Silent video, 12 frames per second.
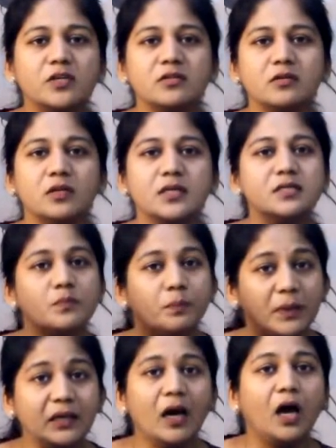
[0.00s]
vision is
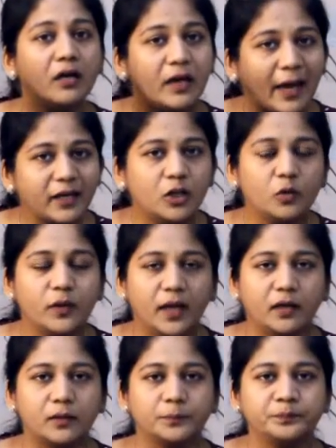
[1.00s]
PR
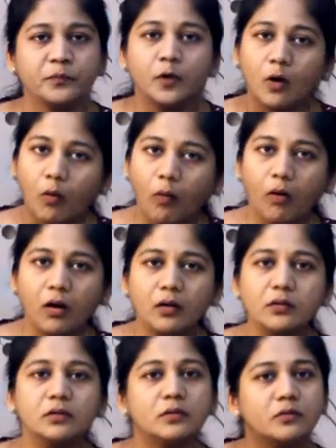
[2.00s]
accurate
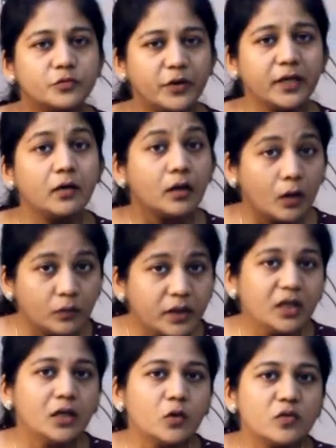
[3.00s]
or finger
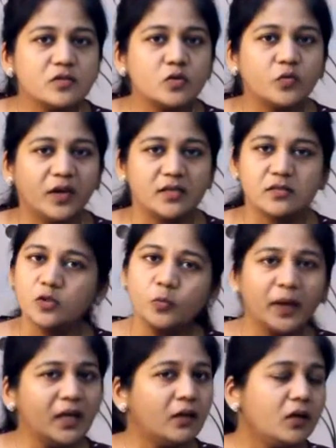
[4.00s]
counting close to face, you
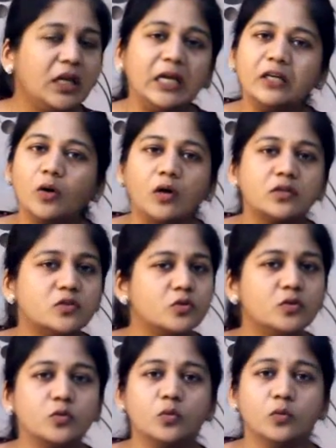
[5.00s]
may need not to
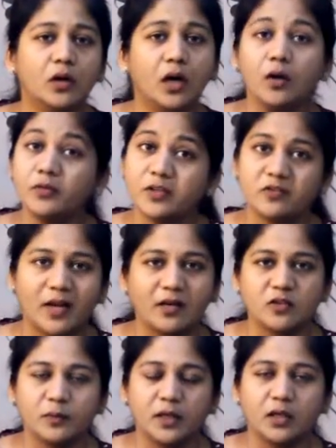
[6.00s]
do a
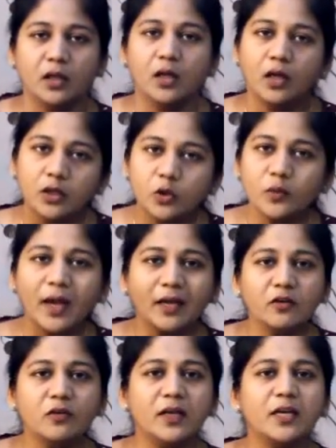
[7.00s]
vitrectomy. You
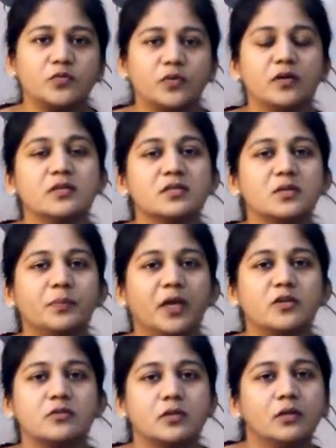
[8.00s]
can treat first the
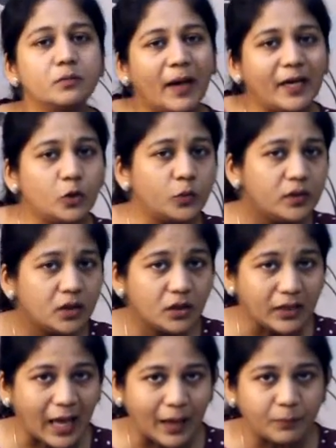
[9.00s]
patient by doing a
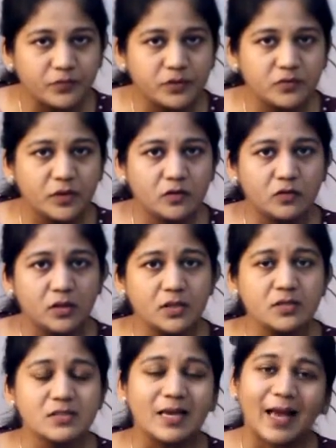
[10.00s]
tap of the
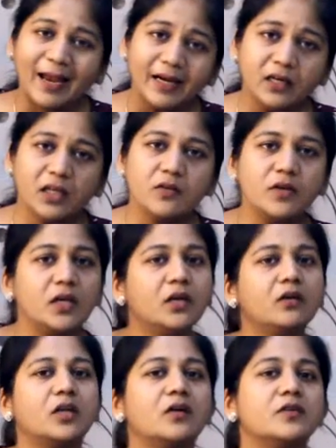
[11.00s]
vitreous and giving
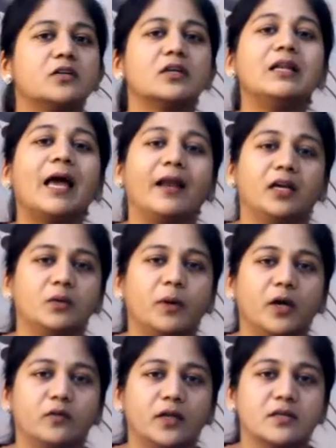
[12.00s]
intravitreal
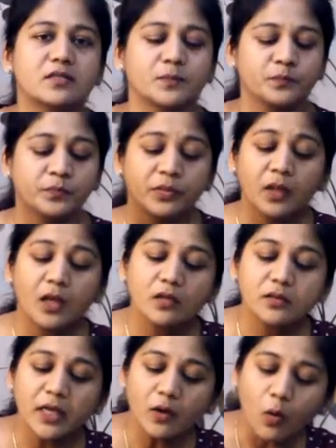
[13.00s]
antibiotics.
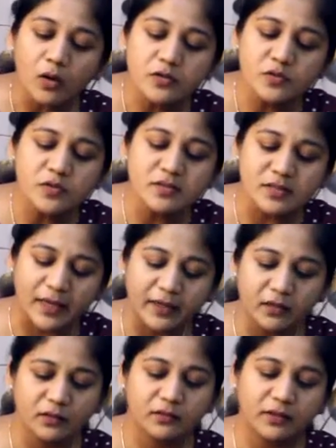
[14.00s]
They also said
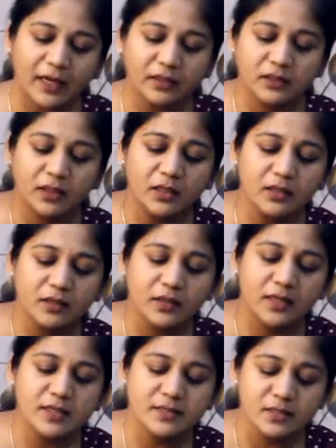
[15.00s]
that there
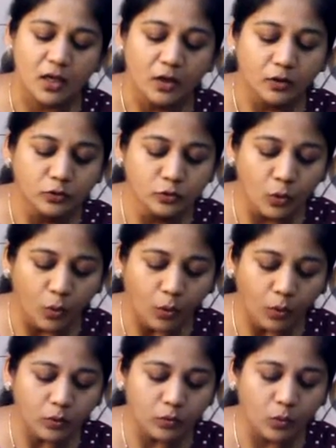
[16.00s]
is no
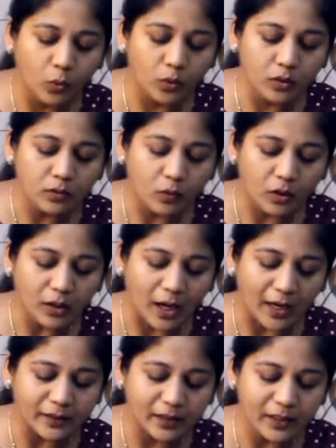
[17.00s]
role or
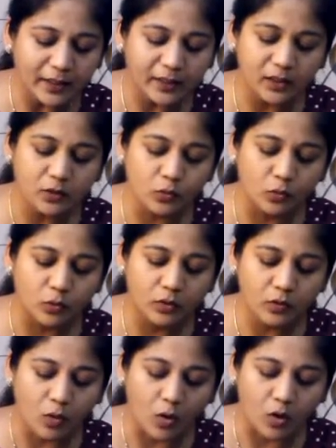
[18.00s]
hardly any role
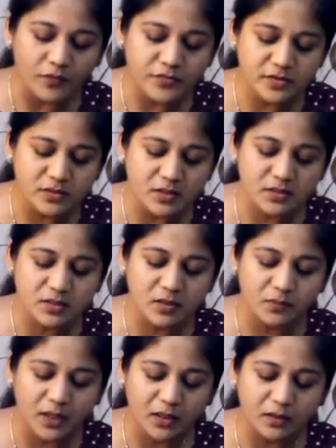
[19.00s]
of
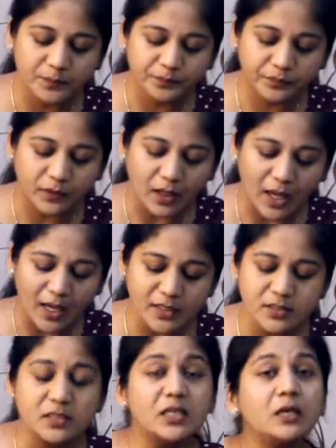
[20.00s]
systemic
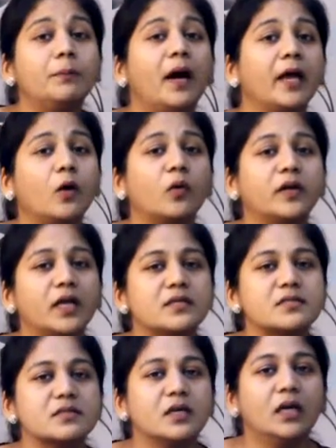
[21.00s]

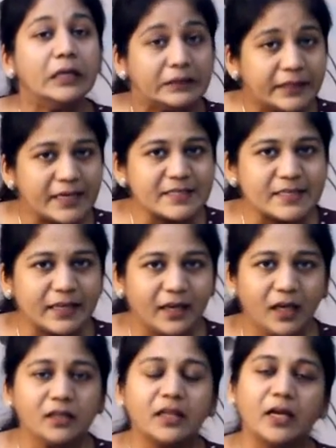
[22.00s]
antibiotics. They
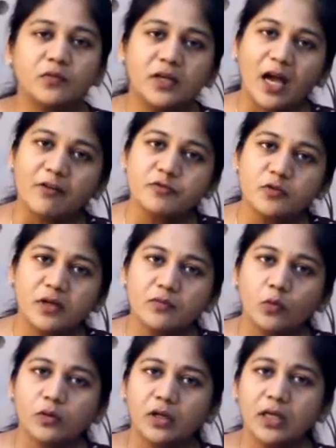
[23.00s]
say that we have to give
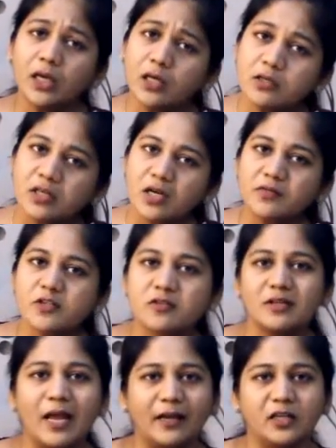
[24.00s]
only
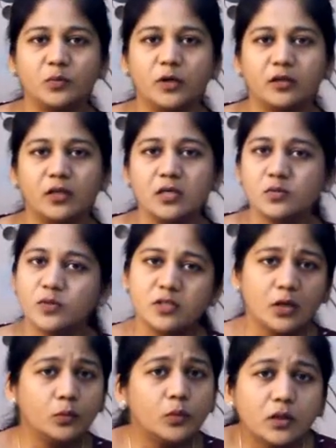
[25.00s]
intravitreal antibiotics which
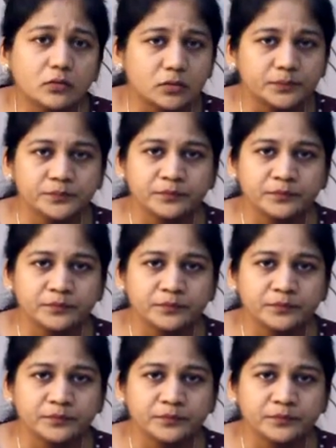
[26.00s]
are worth.